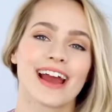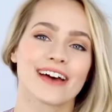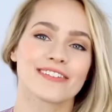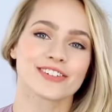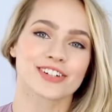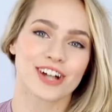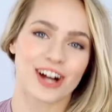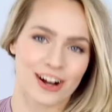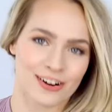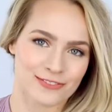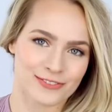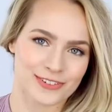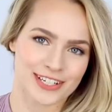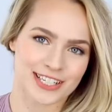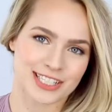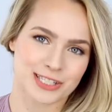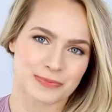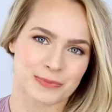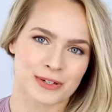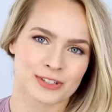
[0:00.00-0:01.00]
I have a
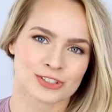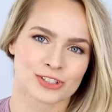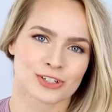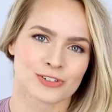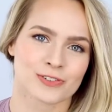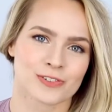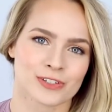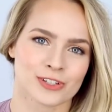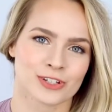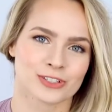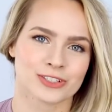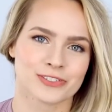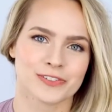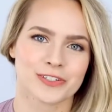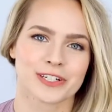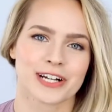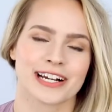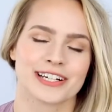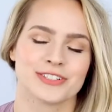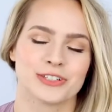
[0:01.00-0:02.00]
confidence builder for those of
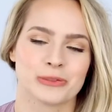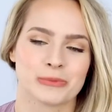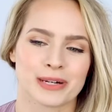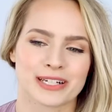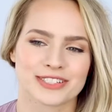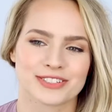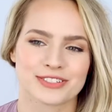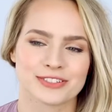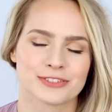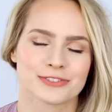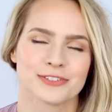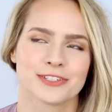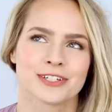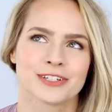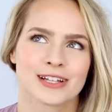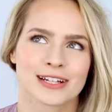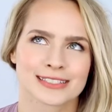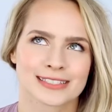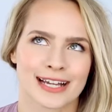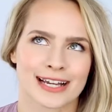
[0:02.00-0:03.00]
you guys who might still
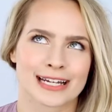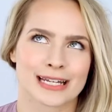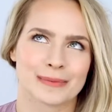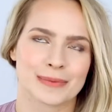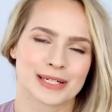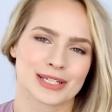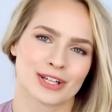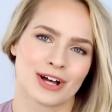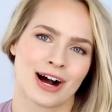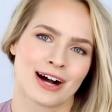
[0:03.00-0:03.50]
feel a tiny bit